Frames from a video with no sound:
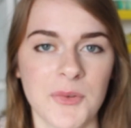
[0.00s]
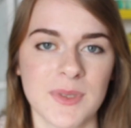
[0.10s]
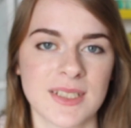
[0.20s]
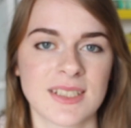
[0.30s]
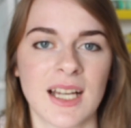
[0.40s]
After
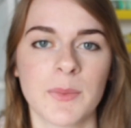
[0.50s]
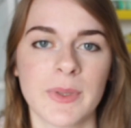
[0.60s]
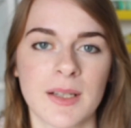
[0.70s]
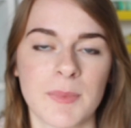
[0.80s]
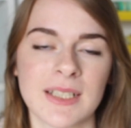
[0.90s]
we'd done that, we
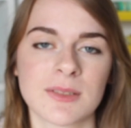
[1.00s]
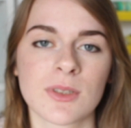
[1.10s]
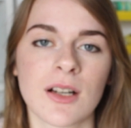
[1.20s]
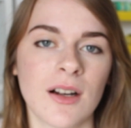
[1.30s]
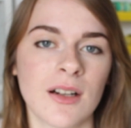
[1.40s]
then made some
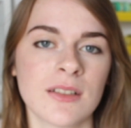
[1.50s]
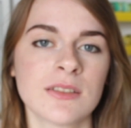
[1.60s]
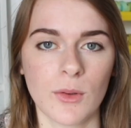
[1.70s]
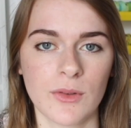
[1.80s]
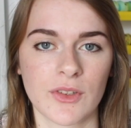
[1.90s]

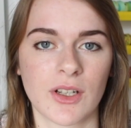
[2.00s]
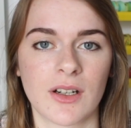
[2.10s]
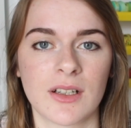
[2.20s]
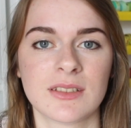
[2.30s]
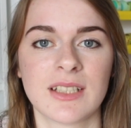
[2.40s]
cards. All of the
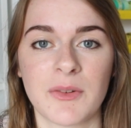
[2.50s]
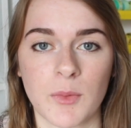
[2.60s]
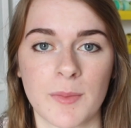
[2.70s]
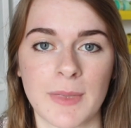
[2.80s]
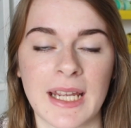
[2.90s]
cards that
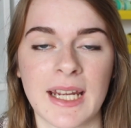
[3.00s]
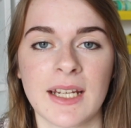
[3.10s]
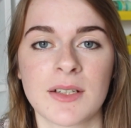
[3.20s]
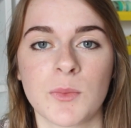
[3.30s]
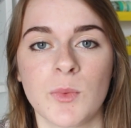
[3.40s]
everyone
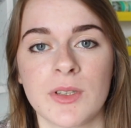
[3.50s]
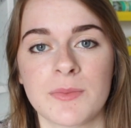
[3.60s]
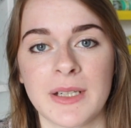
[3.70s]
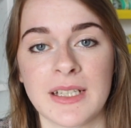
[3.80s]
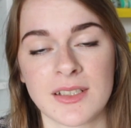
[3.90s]
made
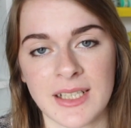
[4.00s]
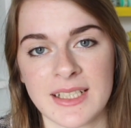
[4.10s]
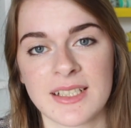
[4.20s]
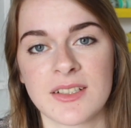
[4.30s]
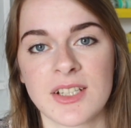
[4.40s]
would be
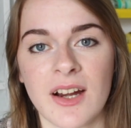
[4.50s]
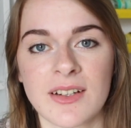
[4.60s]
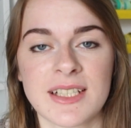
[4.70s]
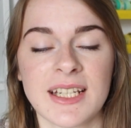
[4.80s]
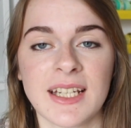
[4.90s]
donated to
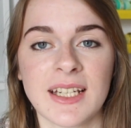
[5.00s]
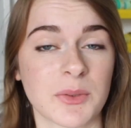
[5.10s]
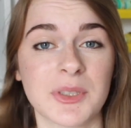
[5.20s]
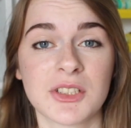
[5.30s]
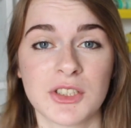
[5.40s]
charity.
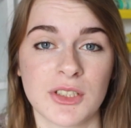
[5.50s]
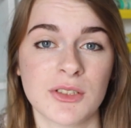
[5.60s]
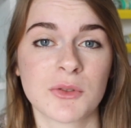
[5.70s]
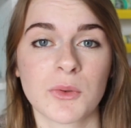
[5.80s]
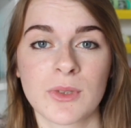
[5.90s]
So we just
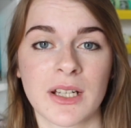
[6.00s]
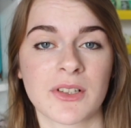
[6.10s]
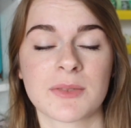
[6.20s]
used all their